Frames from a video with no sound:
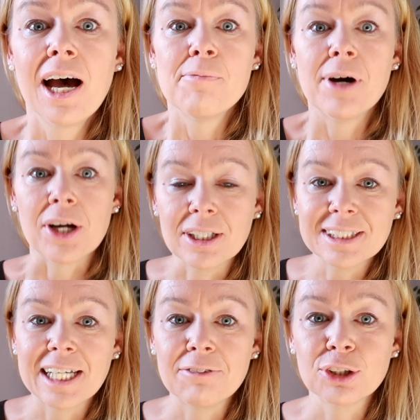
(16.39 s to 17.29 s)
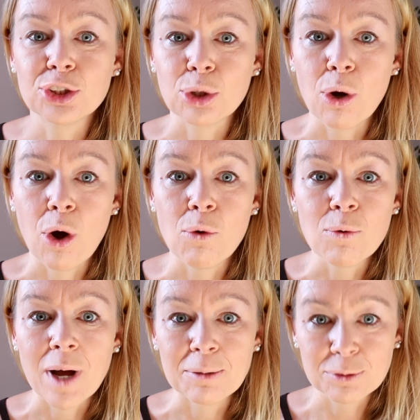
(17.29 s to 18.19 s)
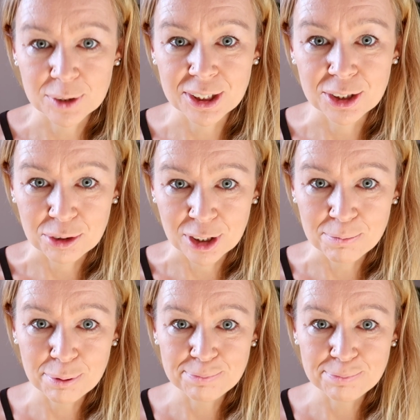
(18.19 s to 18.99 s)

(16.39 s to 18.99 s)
But honestly, I was so overwhelmed with the trip